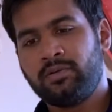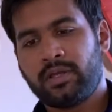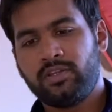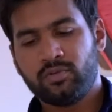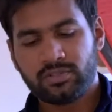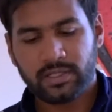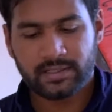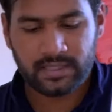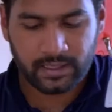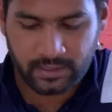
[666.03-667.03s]
you can use that
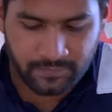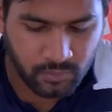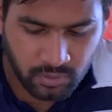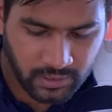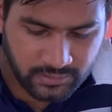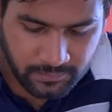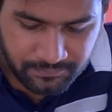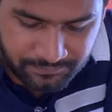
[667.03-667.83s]
jackknife to cut them.